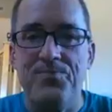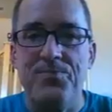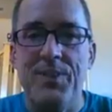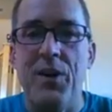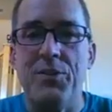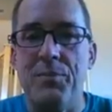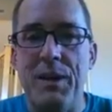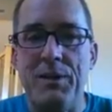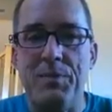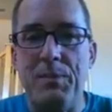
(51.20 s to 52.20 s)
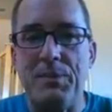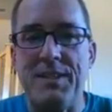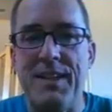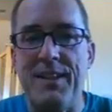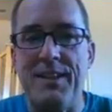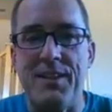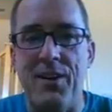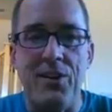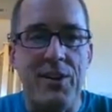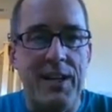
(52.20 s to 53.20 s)
Now, sometimes people see this and
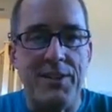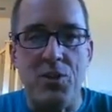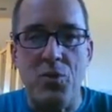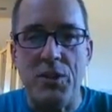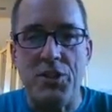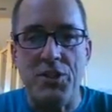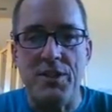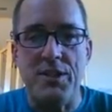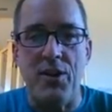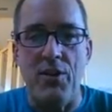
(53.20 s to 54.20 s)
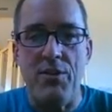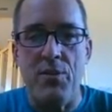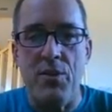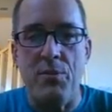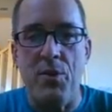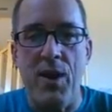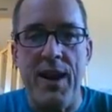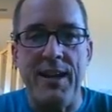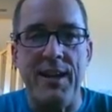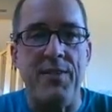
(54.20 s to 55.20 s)
all kinds of questions dart through their
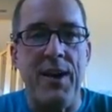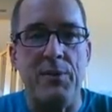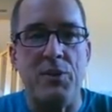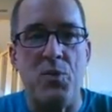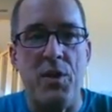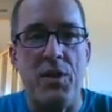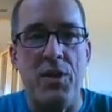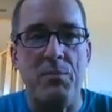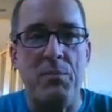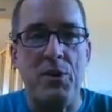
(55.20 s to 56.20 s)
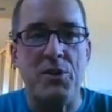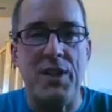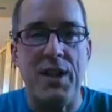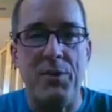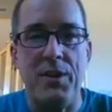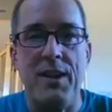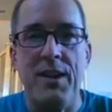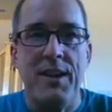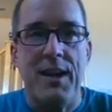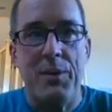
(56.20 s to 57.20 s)
brain, and if I was with you in person, I would
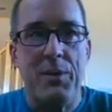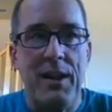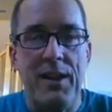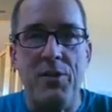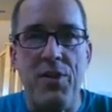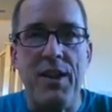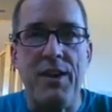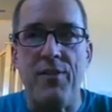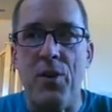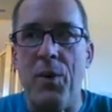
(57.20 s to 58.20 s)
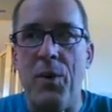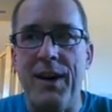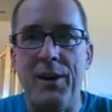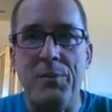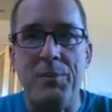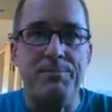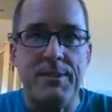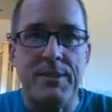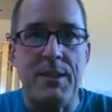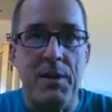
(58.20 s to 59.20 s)
let you think for a while, but
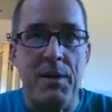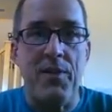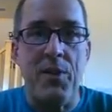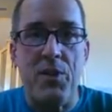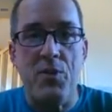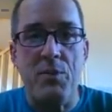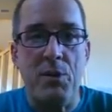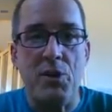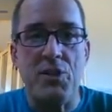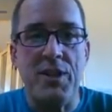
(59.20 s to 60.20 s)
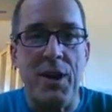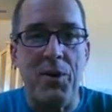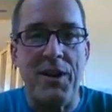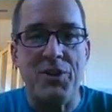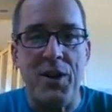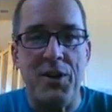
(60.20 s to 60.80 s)
since I'm not there with you in person, I want to try